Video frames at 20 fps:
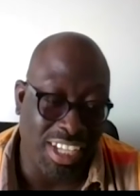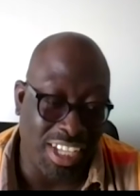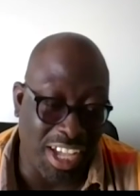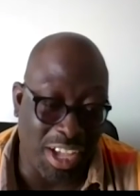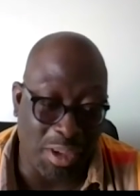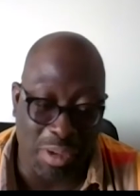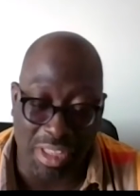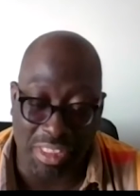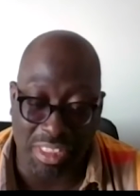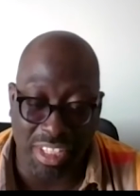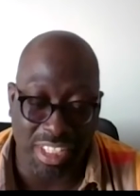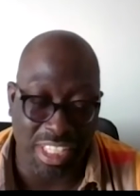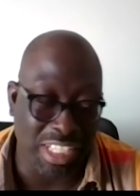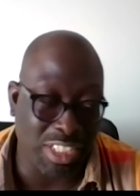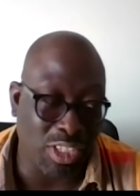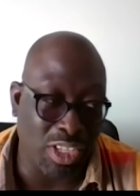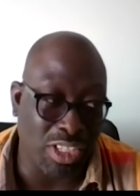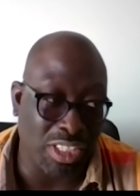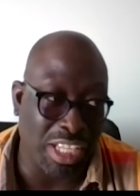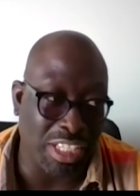Yeah, I think
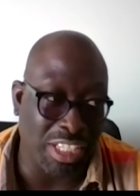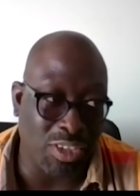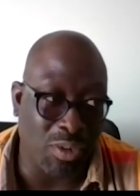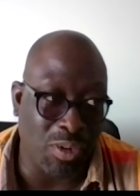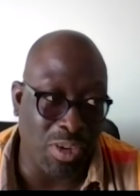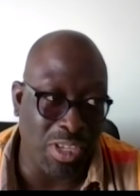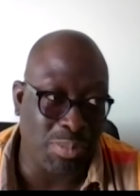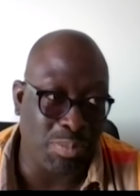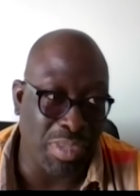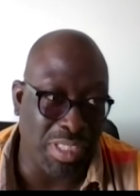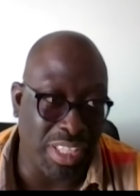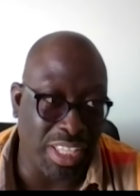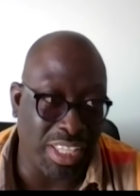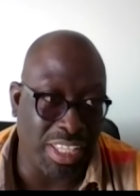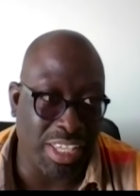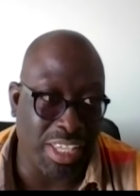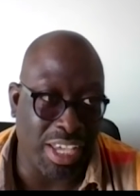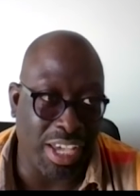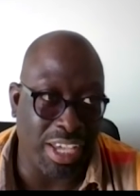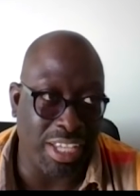that's that's always been
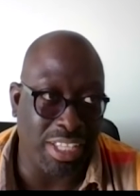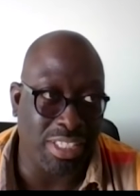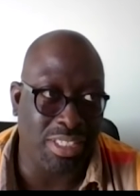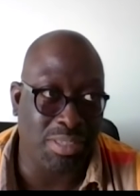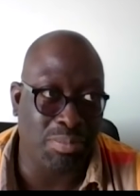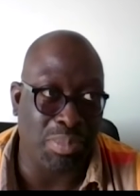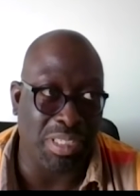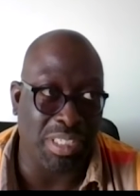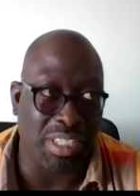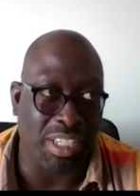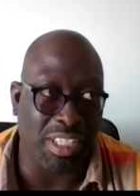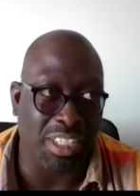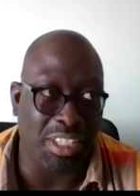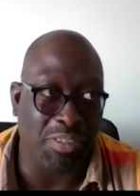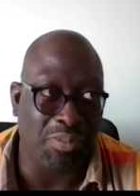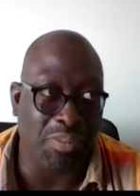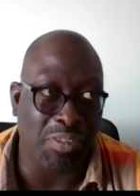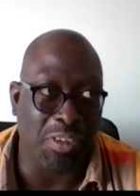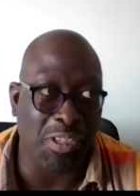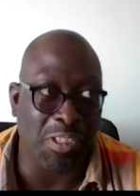the case,
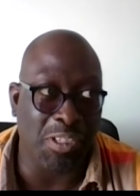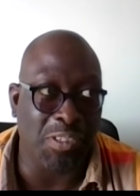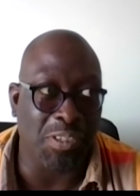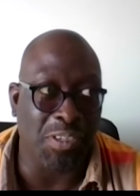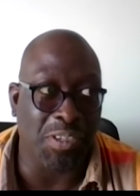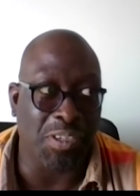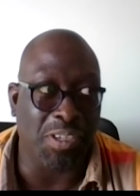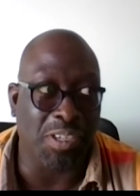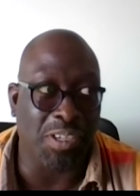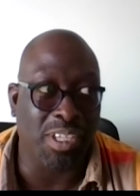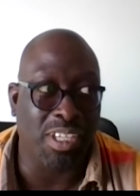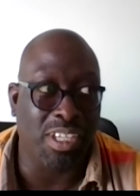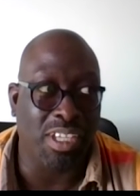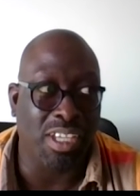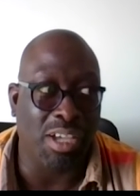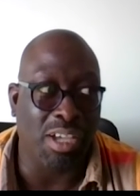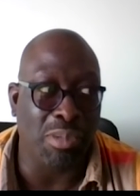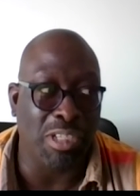particularly the first year.